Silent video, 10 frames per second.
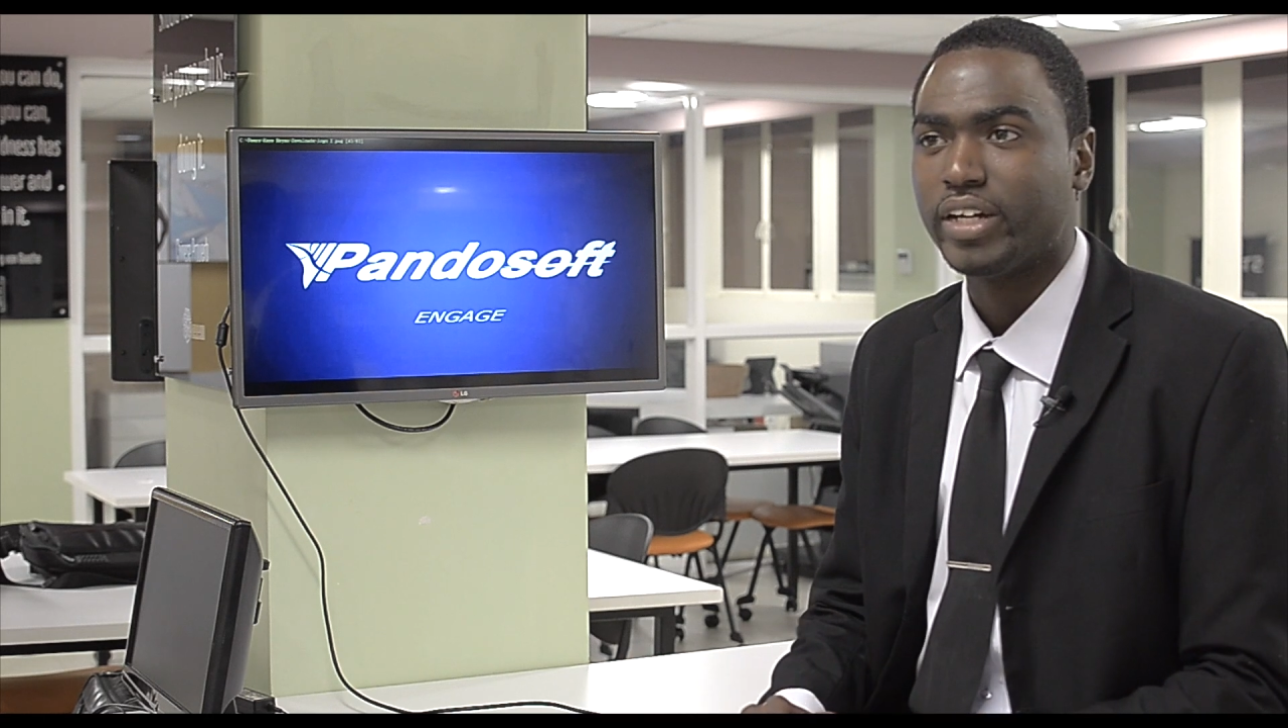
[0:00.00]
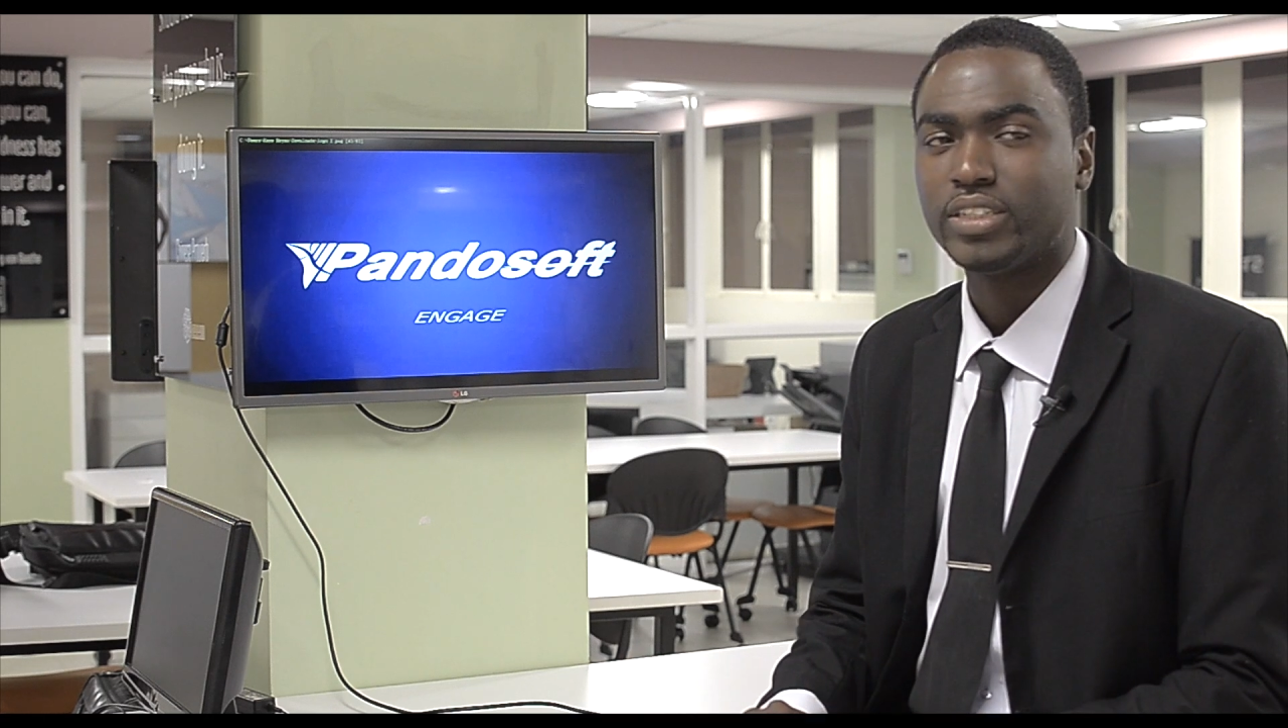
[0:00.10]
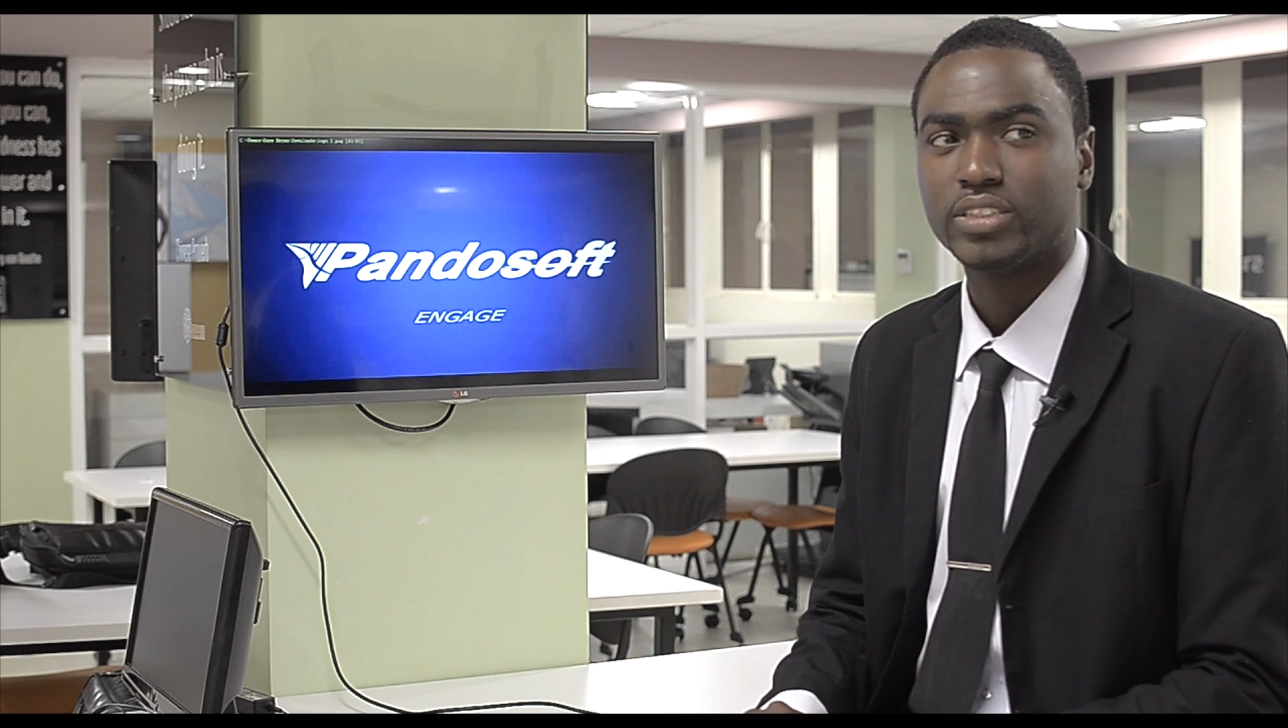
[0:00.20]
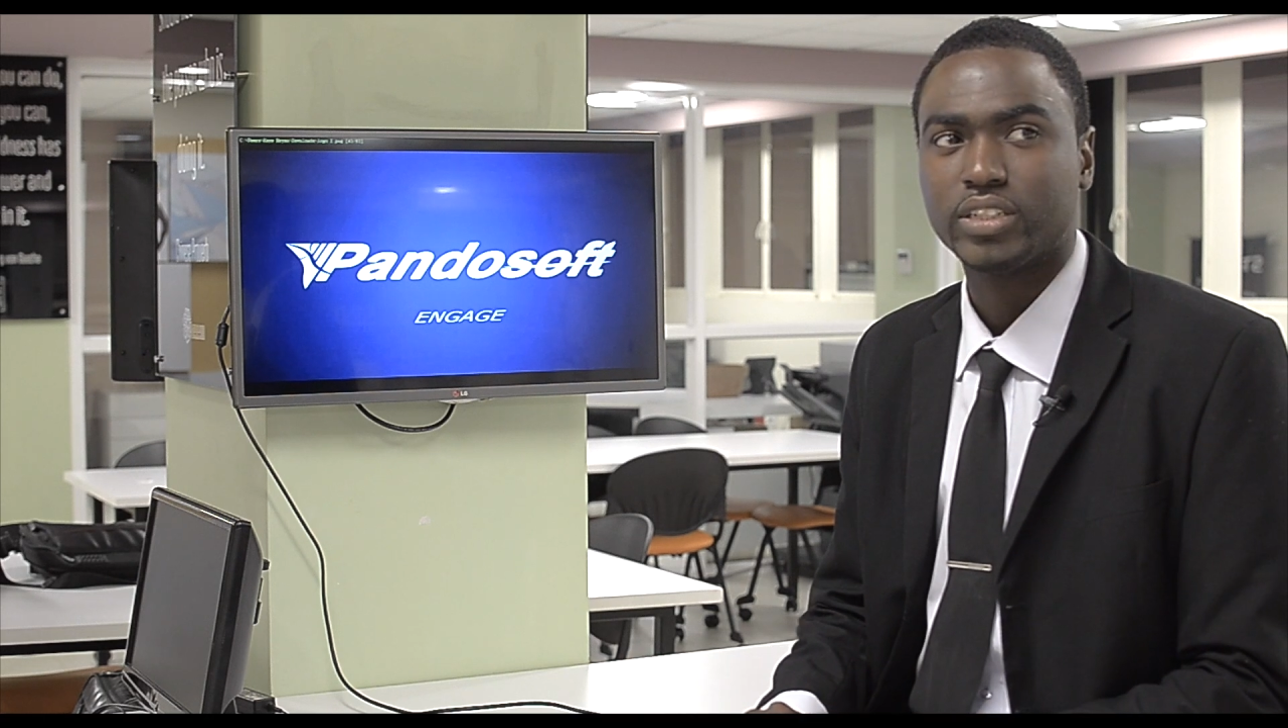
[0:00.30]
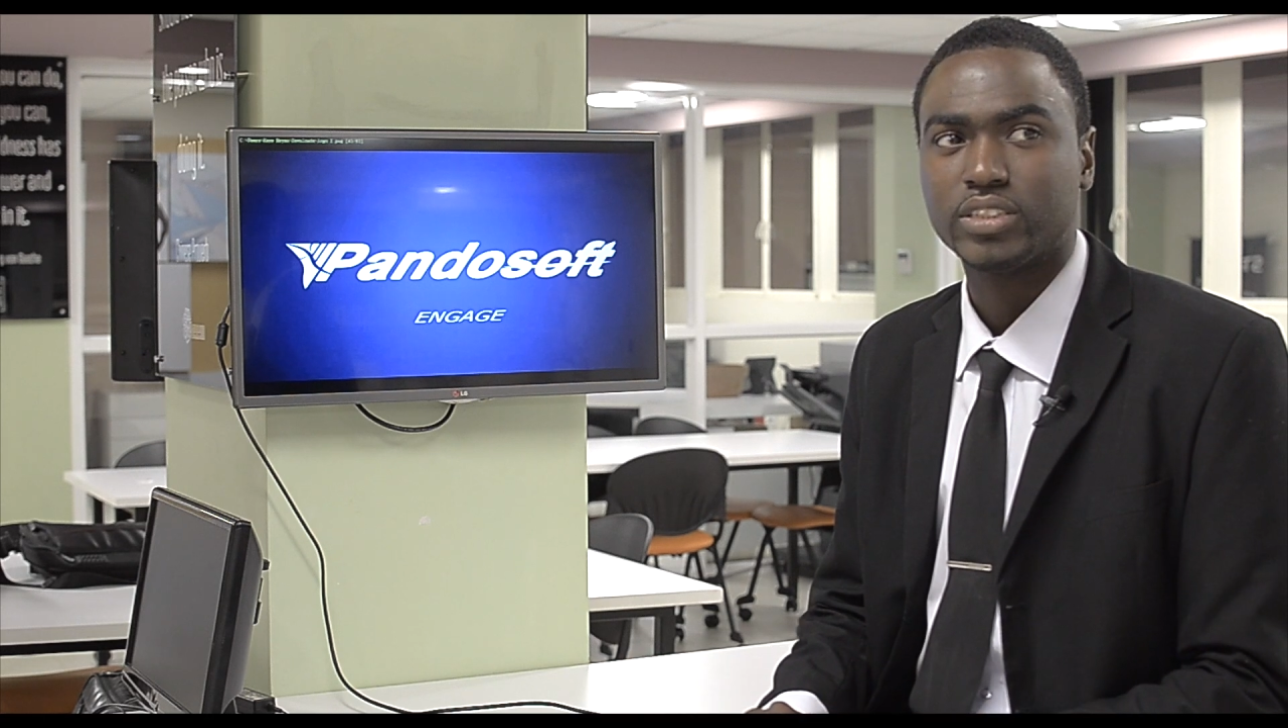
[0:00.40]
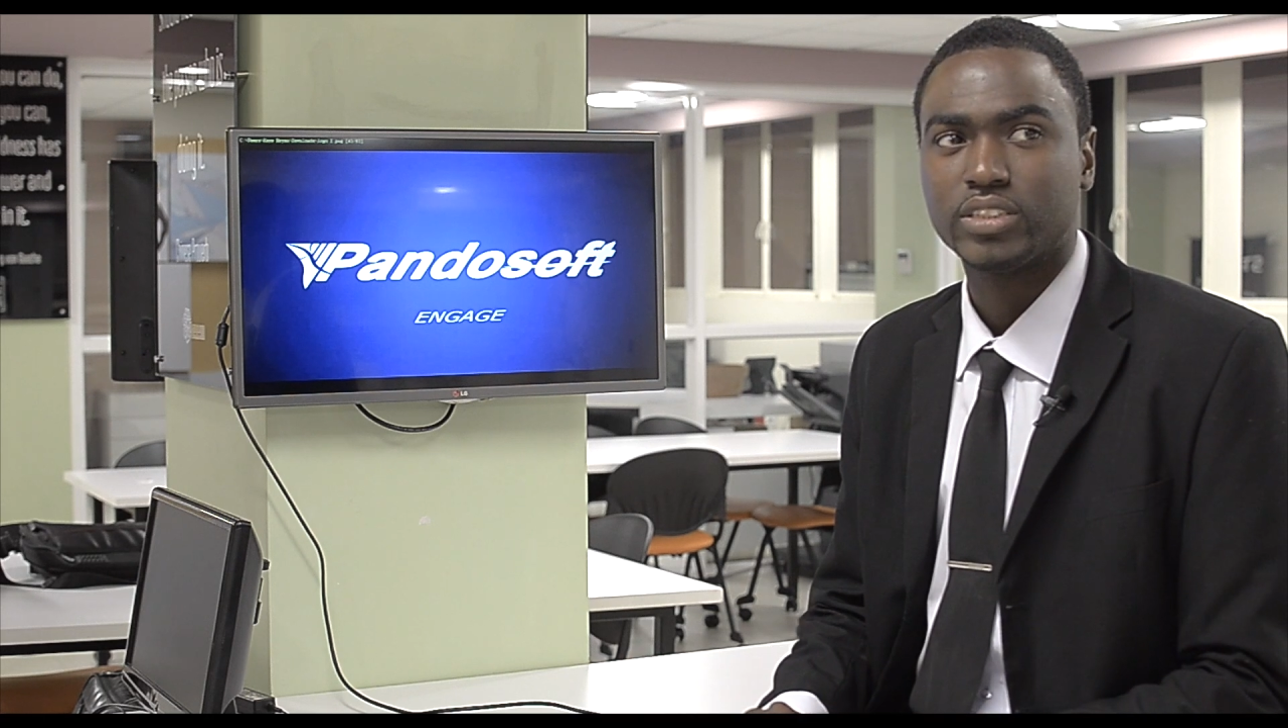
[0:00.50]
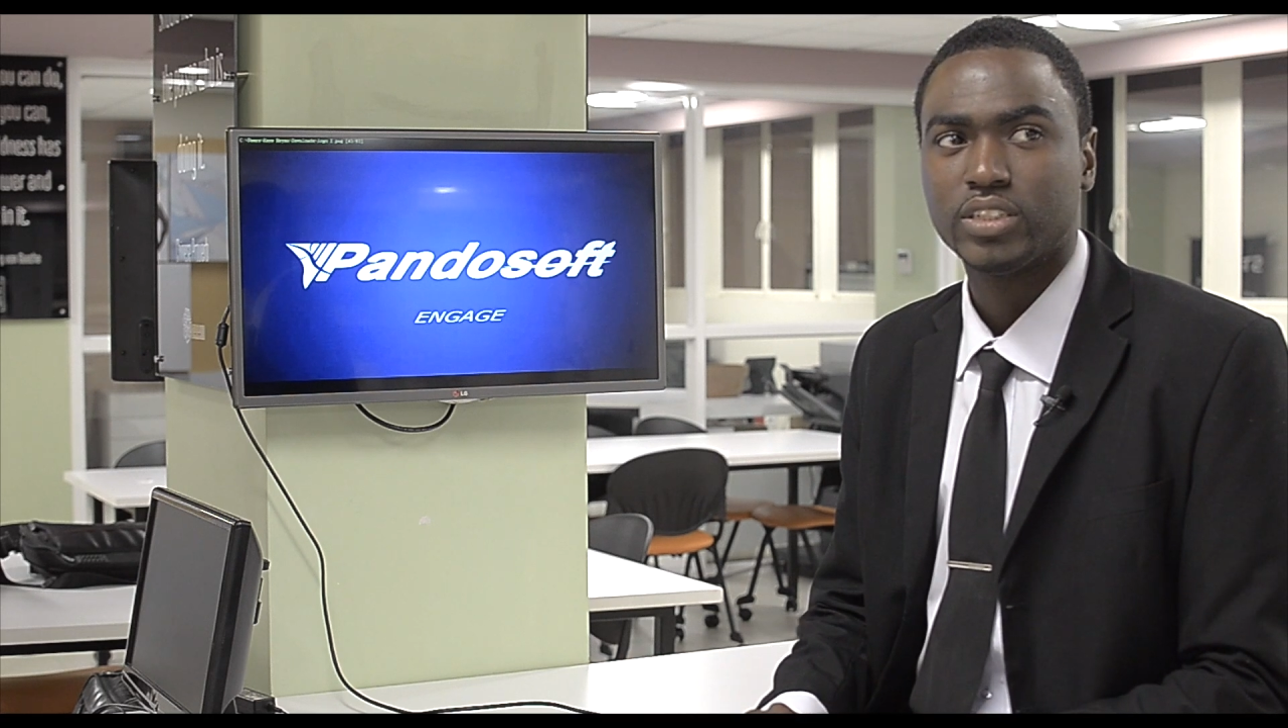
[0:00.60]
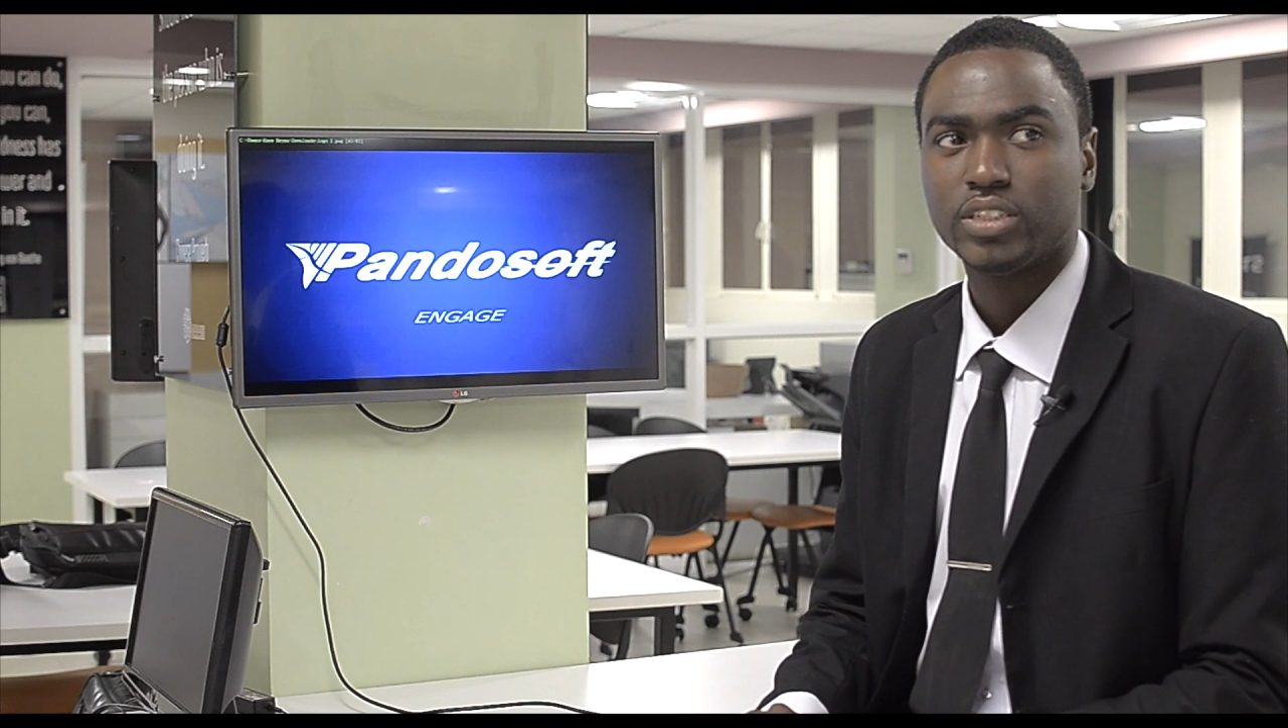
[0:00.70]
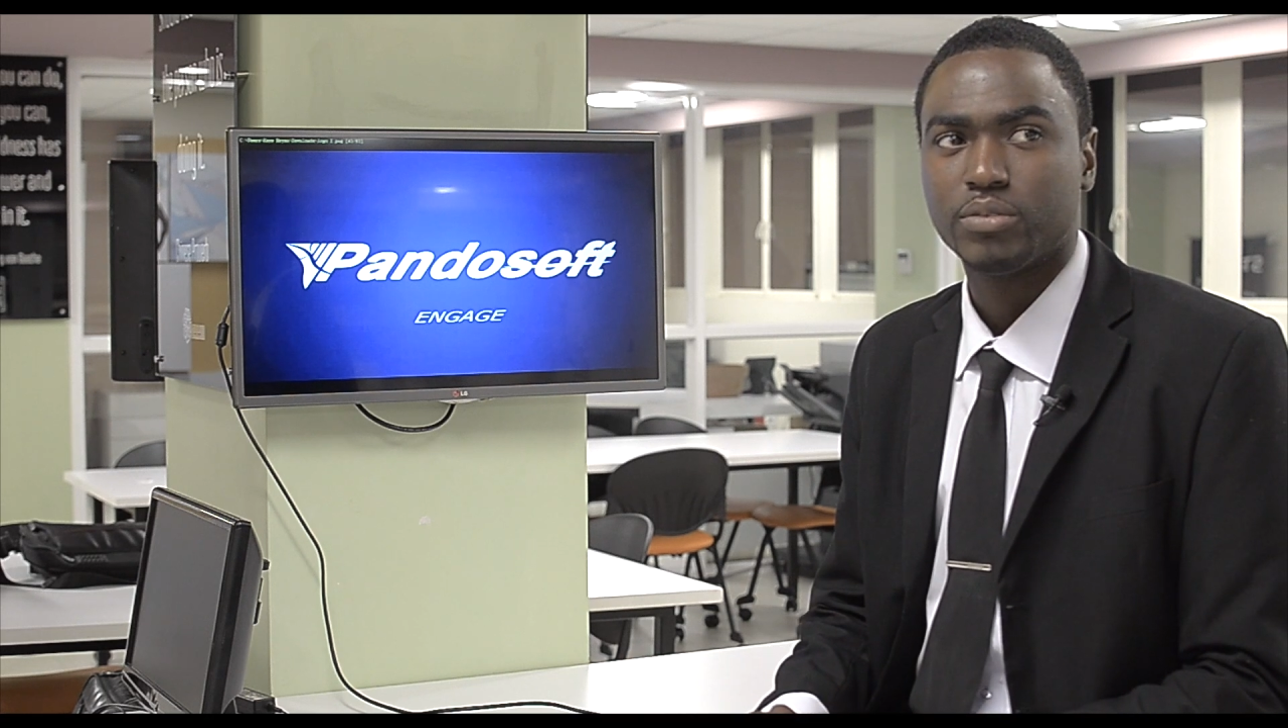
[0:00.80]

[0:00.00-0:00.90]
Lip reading: enters